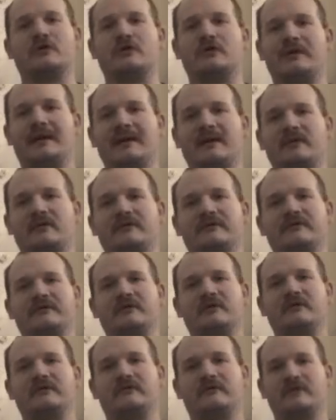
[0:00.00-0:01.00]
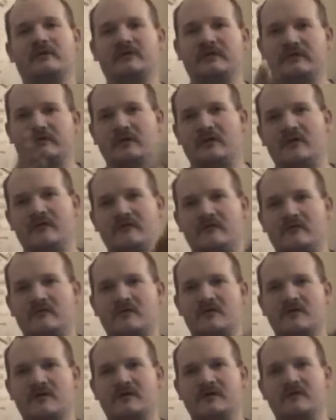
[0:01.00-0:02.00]
on accuracy for this rifle
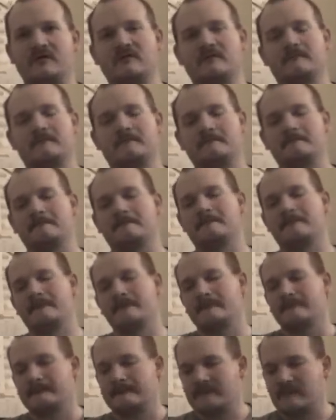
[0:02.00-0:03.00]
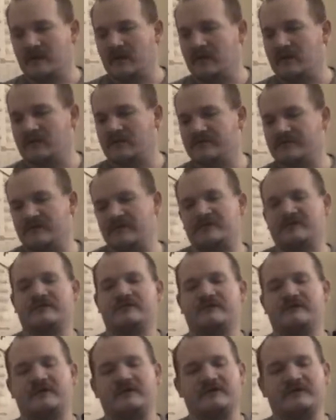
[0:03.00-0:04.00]
right here, okay, because this
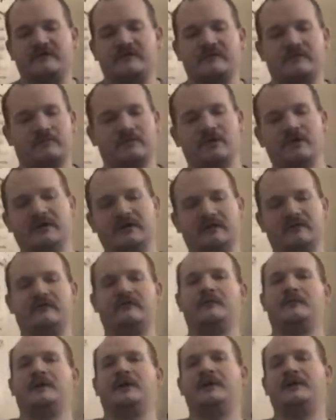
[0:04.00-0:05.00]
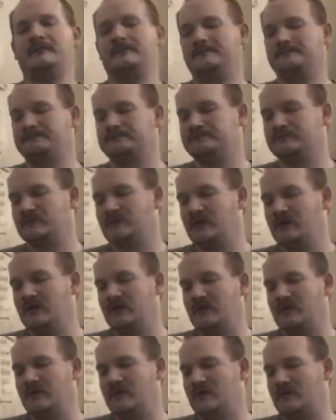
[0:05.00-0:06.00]
is just for plinking for me.
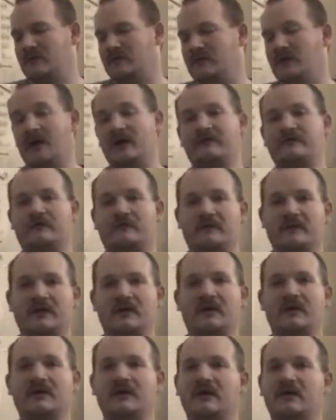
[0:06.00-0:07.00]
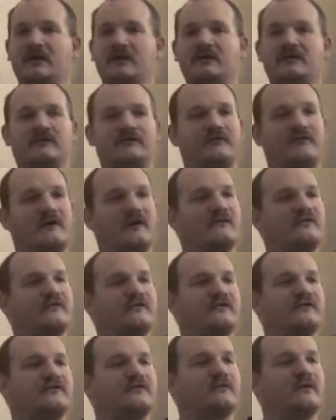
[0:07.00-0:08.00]
God forbid I need it in a survival
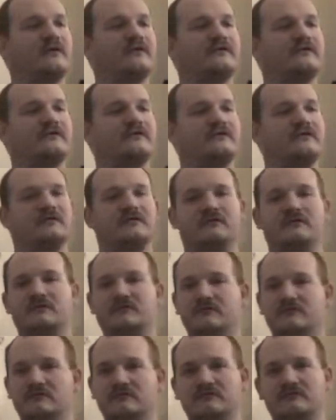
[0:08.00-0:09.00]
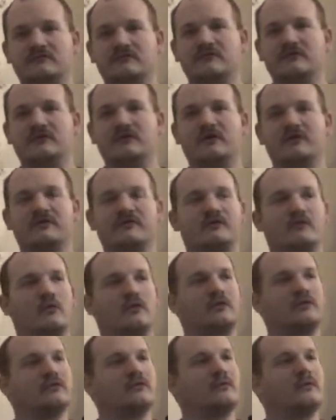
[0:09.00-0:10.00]
situation to get
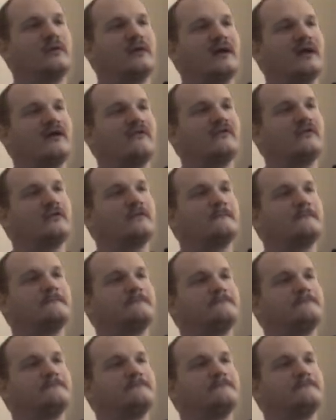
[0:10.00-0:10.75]
squirrel or what have you.